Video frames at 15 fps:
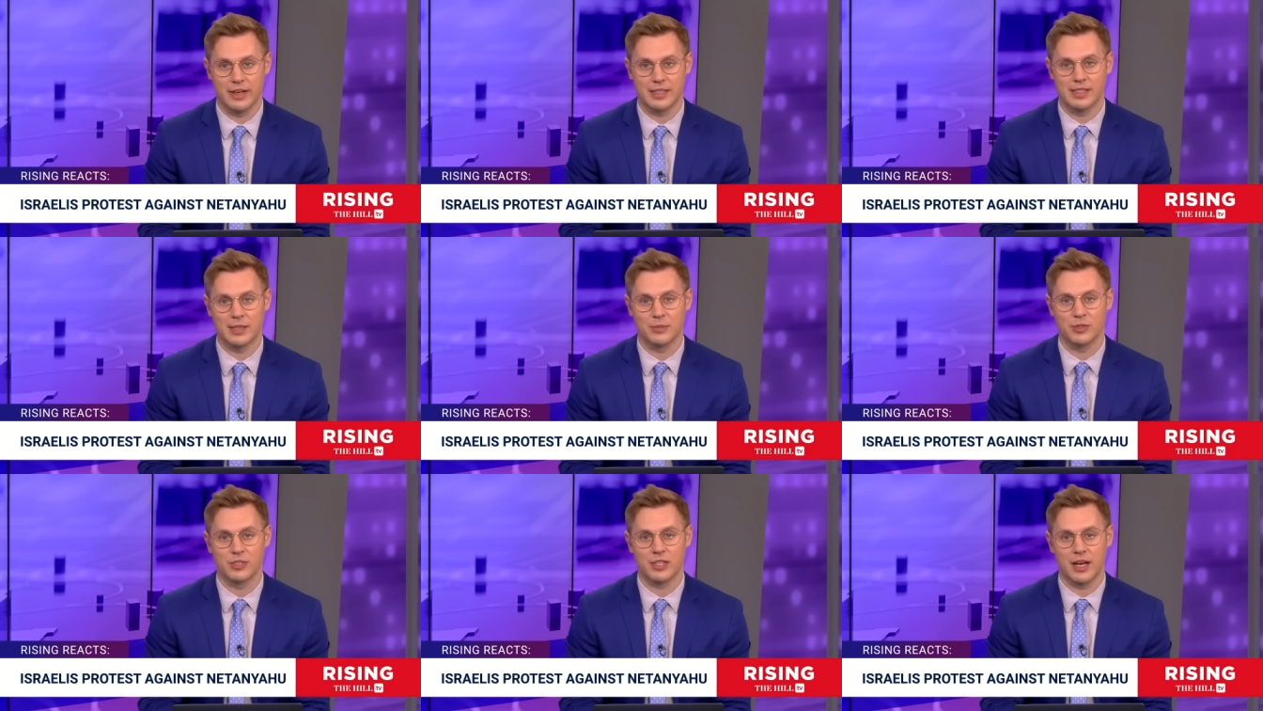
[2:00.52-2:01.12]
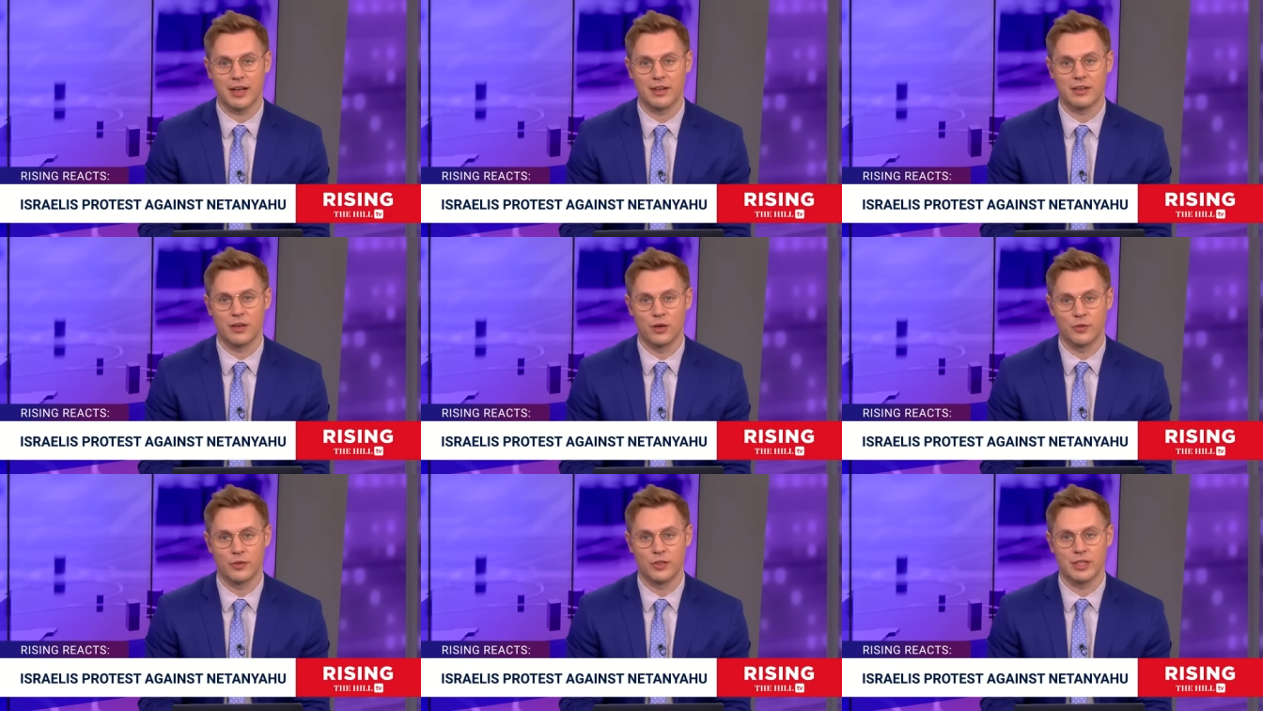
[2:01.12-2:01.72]
as he presided
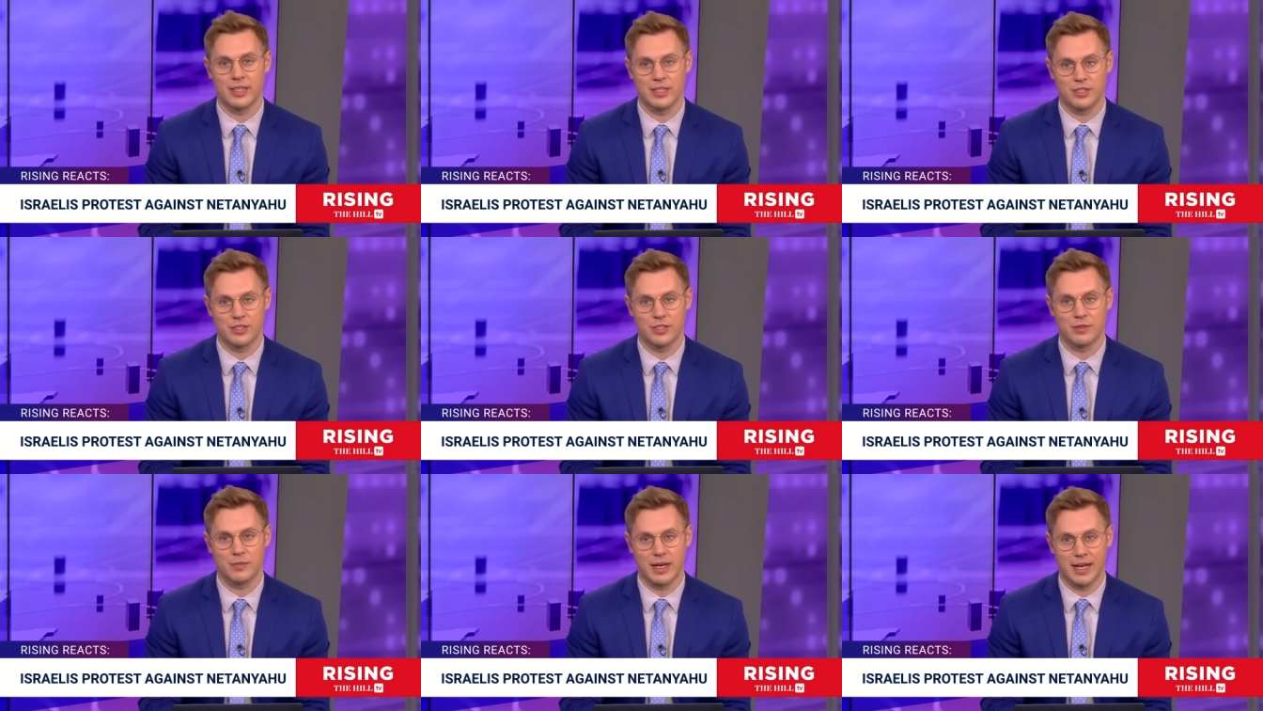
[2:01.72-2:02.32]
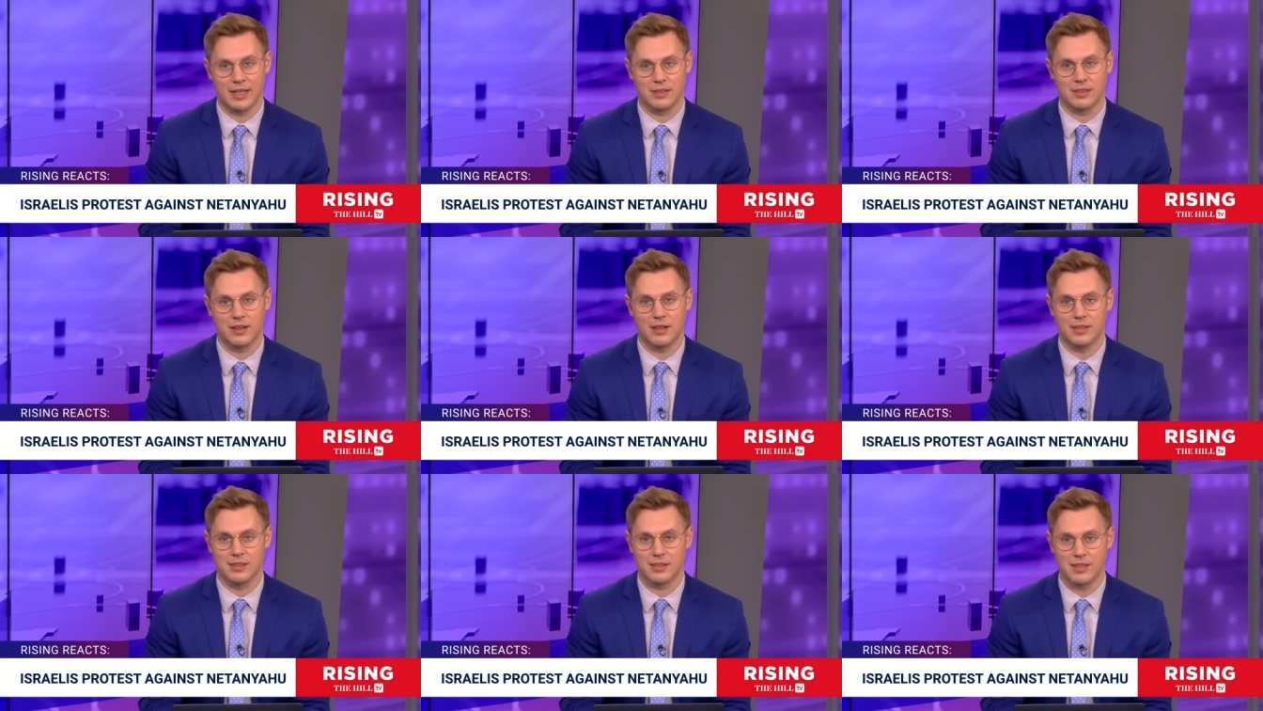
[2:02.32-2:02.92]
over Easter Mass
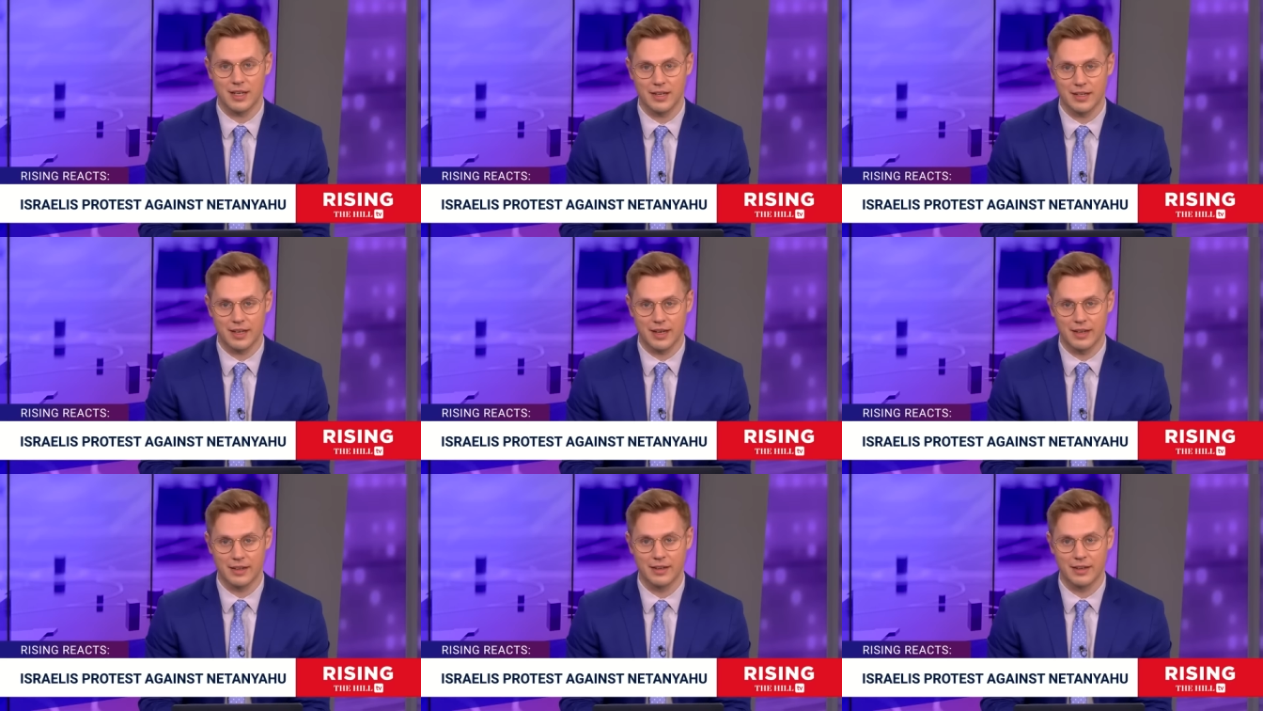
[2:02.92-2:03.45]
on Sunday.